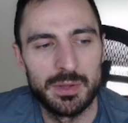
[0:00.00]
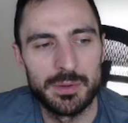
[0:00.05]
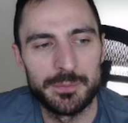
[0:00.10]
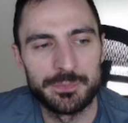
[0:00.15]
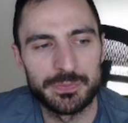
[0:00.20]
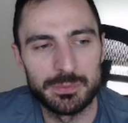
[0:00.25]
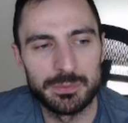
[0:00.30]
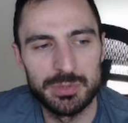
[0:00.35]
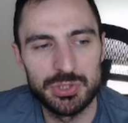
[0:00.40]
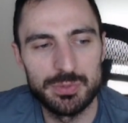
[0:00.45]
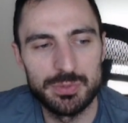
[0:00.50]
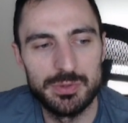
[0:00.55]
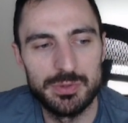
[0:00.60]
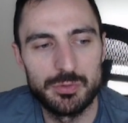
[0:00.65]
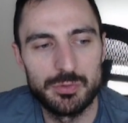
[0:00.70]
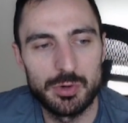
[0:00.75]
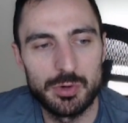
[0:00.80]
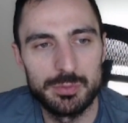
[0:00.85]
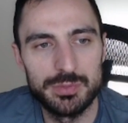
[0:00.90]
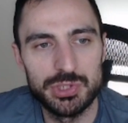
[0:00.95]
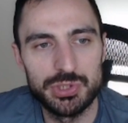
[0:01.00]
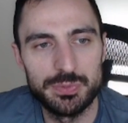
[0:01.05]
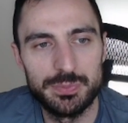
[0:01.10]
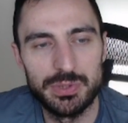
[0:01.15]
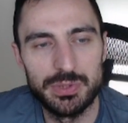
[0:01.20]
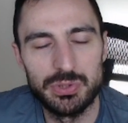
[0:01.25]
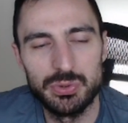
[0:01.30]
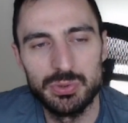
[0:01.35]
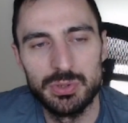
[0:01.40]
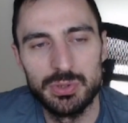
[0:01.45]
bishop B4, bishop
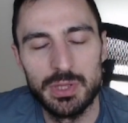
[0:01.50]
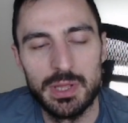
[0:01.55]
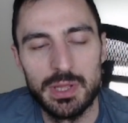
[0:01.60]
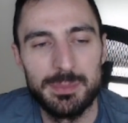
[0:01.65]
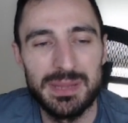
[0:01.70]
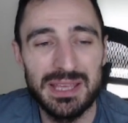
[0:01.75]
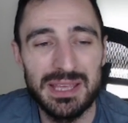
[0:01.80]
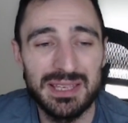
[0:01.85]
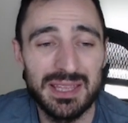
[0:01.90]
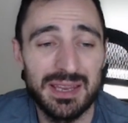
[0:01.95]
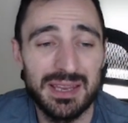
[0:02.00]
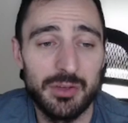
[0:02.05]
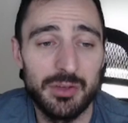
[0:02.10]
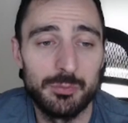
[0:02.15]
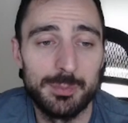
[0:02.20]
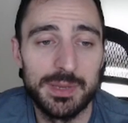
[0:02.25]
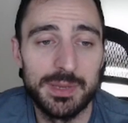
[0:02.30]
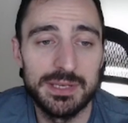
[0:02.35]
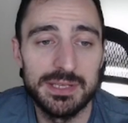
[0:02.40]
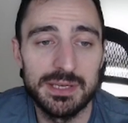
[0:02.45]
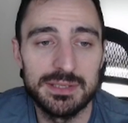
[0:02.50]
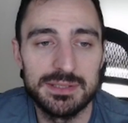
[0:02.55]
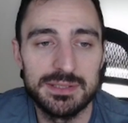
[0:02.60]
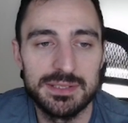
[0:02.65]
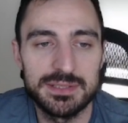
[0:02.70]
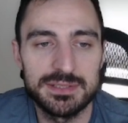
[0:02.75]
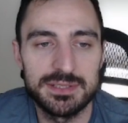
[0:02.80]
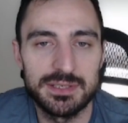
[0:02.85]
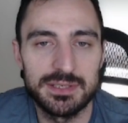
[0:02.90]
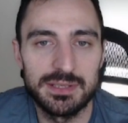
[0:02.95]
B2. Black can have many ideas
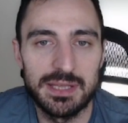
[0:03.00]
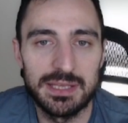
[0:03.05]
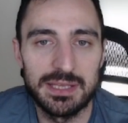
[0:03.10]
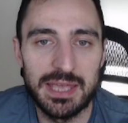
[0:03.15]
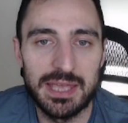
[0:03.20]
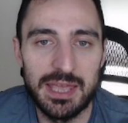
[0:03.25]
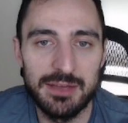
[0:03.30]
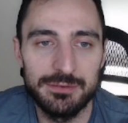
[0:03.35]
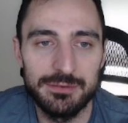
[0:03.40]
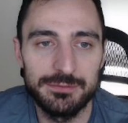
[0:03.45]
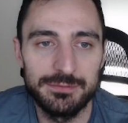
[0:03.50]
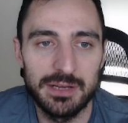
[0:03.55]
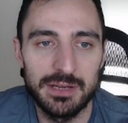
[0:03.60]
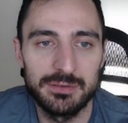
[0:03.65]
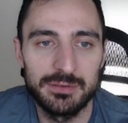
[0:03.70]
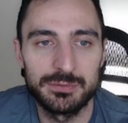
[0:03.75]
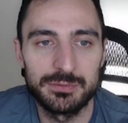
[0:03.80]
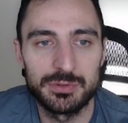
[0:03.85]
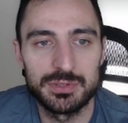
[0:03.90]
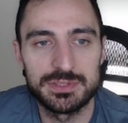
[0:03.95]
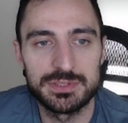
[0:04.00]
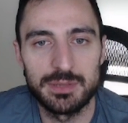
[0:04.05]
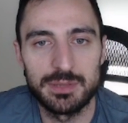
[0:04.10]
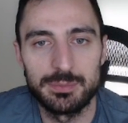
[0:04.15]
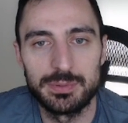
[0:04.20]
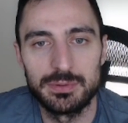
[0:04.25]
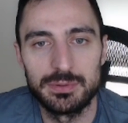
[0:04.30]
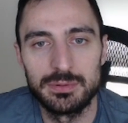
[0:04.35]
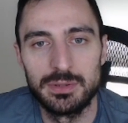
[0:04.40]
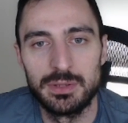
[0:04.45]
here, like F5, for
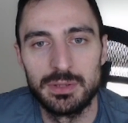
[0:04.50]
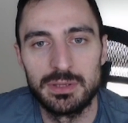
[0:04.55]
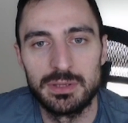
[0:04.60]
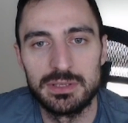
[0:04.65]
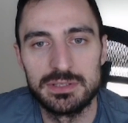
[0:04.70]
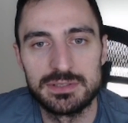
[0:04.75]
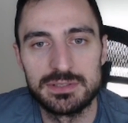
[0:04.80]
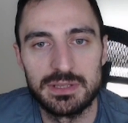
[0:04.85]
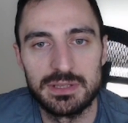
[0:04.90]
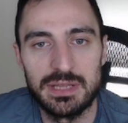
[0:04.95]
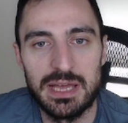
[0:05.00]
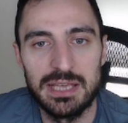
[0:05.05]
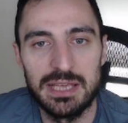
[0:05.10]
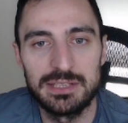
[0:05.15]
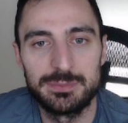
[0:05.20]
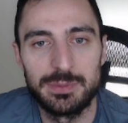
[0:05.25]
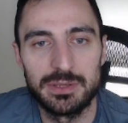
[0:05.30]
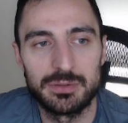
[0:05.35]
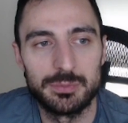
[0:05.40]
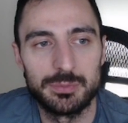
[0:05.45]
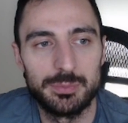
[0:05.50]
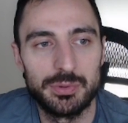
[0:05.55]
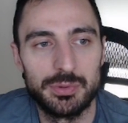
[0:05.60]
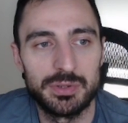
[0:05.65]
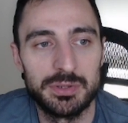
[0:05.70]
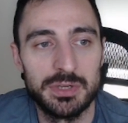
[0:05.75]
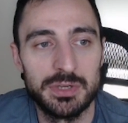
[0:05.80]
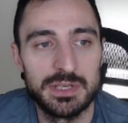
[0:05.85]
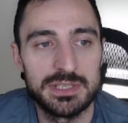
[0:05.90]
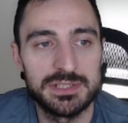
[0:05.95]
example, is live by computer.
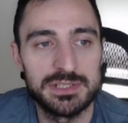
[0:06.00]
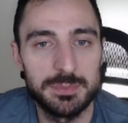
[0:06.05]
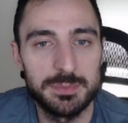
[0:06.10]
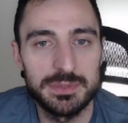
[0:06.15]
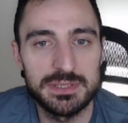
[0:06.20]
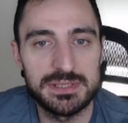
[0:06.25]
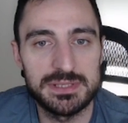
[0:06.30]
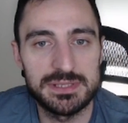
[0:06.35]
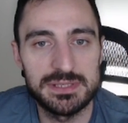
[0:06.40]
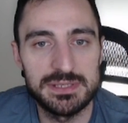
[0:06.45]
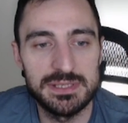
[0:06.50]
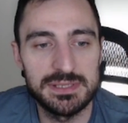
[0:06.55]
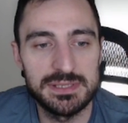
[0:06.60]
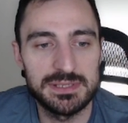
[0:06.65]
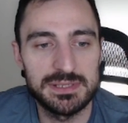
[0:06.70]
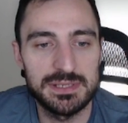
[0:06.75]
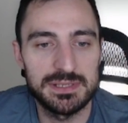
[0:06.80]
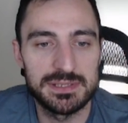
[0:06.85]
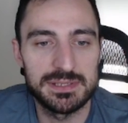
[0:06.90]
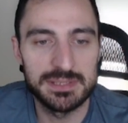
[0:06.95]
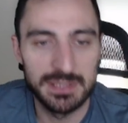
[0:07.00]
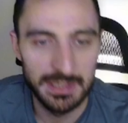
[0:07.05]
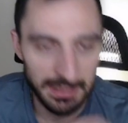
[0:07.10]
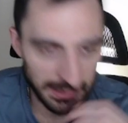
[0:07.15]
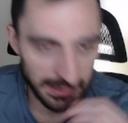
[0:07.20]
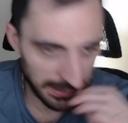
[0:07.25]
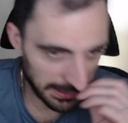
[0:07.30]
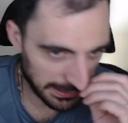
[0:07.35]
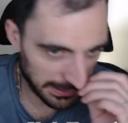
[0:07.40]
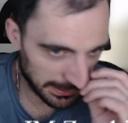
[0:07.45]
Simply C6,
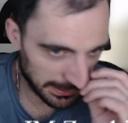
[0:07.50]
and